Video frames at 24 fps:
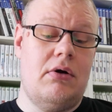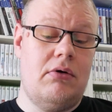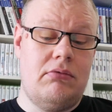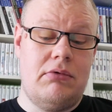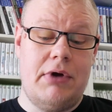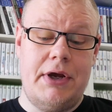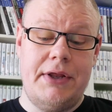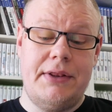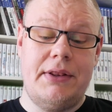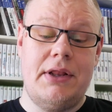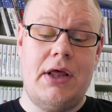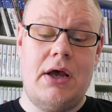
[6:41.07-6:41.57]

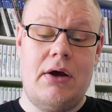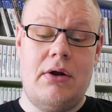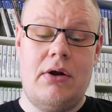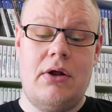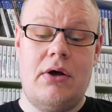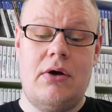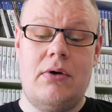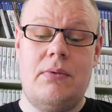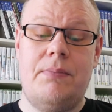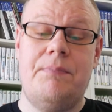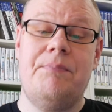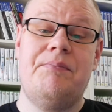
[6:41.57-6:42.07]
Right now
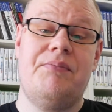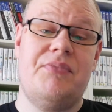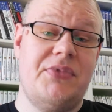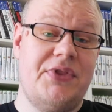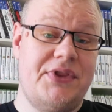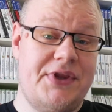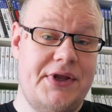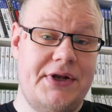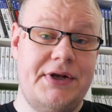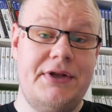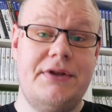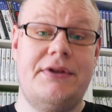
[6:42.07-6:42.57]
though,
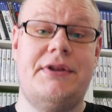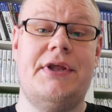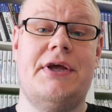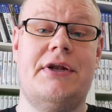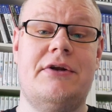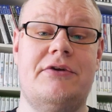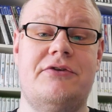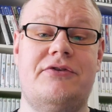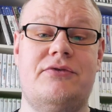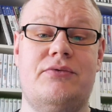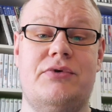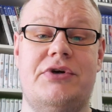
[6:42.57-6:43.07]
the
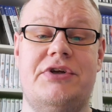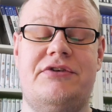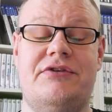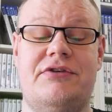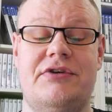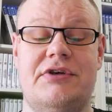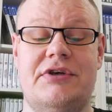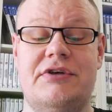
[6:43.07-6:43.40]
Nintendo Switch